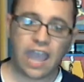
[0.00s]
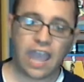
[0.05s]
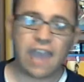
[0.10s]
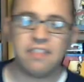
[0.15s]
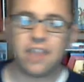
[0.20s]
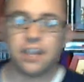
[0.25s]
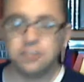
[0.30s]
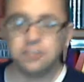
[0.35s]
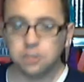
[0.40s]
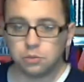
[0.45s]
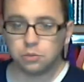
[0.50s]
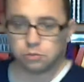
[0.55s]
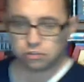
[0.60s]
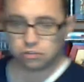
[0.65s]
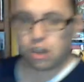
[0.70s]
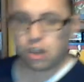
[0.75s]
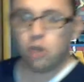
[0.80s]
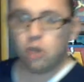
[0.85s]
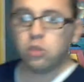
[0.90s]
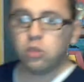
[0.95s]
And then you
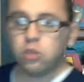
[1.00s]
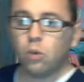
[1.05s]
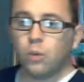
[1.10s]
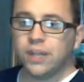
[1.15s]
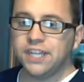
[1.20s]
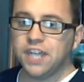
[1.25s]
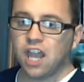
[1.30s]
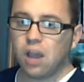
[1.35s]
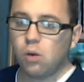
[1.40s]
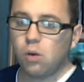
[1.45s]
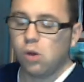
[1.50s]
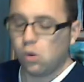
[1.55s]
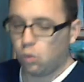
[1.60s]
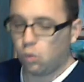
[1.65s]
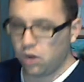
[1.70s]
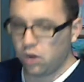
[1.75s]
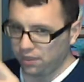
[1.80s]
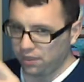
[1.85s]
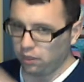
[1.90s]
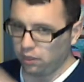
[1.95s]
show the window,
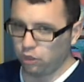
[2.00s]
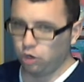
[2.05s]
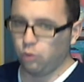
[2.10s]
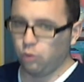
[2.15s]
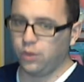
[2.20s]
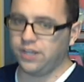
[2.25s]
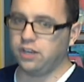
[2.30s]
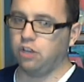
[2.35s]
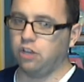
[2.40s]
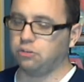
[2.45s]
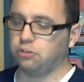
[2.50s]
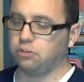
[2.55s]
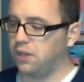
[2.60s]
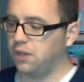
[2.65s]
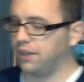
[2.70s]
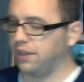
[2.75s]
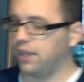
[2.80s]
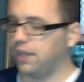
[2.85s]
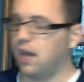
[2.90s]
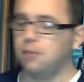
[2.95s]
one of the little windows
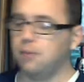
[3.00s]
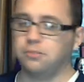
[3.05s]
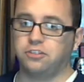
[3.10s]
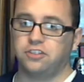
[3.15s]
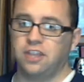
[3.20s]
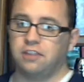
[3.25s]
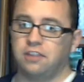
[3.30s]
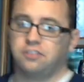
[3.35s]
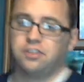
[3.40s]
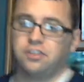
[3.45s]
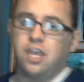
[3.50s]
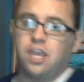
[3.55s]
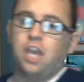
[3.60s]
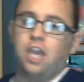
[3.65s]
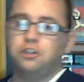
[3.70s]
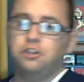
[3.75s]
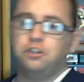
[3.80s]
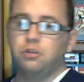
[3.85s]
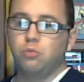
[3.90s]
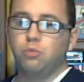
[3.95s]
where the gum sits.
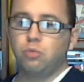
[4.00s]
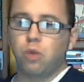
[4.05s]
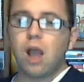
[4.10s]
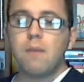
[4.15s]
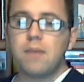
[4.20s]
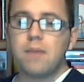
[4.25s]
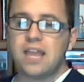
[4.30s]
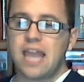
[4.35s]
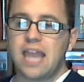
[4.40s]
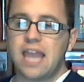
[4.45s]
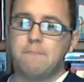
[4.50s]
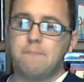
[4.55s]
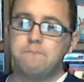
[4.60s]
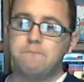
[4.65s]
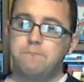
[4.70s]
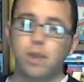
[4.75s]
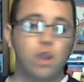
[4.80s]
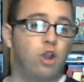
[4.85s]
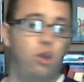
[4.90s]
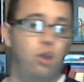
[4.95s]
You rub it,
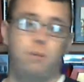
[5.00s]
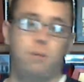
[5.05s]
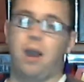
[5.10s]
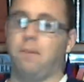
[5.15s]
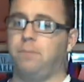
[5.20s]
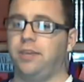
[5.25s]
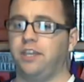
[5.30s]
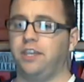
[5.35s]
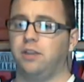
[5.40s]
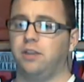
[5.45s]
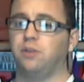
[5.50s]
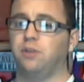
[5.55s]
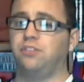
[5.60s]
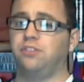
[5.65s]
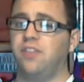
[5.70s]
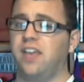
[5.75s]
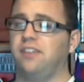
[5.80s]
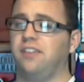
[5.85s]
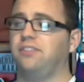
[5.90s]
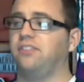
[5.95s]
and boom, appears
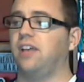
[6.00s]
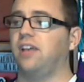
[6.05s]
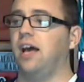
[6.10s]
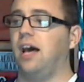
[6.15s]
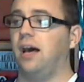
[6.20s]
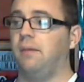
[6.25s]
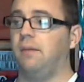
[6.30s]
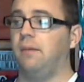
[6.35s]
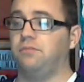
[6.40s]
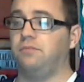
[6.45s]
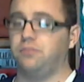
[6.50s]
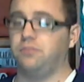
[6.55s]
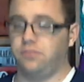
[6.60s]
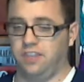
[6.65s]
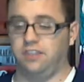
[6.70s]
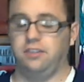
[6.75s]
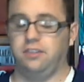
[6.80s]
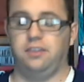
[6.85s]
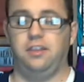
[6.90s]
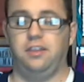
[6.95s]
this
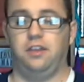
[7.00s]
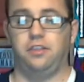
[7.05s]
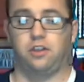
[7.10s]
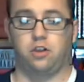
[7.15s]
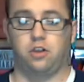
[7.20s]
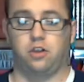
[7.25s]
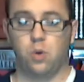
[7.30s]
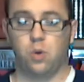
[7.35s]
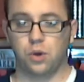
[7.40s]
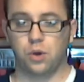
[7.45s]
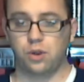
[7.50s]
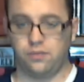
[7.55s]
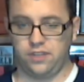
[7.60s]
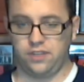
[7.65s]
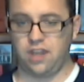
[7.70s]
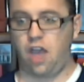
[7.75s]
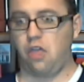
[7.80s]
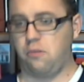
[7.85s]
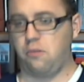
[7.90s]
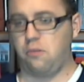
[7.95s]
the corner of the
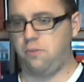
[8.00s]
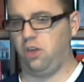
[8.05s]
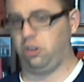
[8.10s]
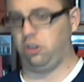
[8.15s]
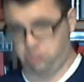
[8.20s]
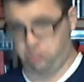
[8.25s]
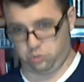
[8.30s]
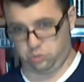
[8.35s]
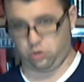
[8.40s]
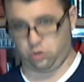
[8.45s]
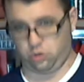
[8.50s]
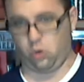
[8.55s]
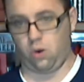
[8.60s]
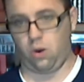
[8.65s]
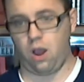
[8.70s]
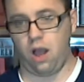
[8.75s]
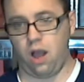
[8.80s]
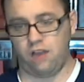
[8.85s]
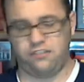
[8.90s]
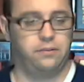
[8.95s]
dollar bill that you
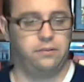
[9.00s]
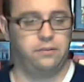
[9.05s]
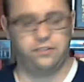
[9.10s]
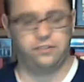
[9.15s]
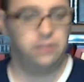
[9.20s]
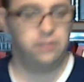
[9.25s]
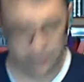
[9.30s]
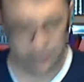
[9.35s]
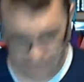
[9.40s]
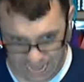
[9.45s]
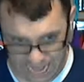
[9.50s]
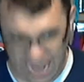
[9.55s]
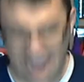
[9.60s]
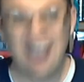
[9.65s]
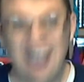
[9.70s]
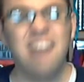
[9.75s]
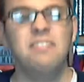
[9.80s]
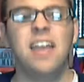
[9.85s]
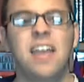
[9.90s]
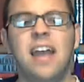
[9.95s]
tore off.
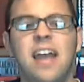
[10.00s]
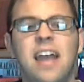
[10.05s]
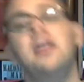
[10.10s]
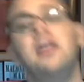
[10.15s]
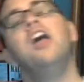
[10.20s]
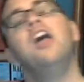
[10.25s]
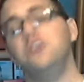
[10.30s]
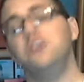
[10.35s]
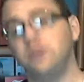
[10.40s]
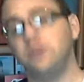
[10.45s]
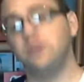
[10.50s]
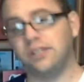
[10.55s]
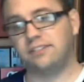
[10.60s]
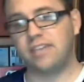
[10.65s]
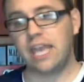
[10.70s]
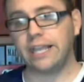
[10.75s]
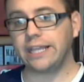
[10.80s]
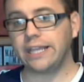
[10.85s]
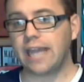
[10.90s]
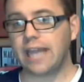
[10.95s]
And then you can
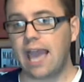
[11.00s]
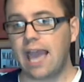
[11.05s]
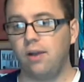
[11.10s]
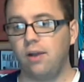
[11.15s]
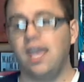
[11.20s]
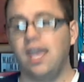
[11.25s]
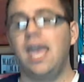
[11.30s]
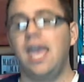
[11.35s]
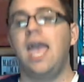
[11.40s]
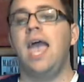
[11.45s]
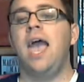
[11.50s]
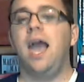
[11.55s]
take it out.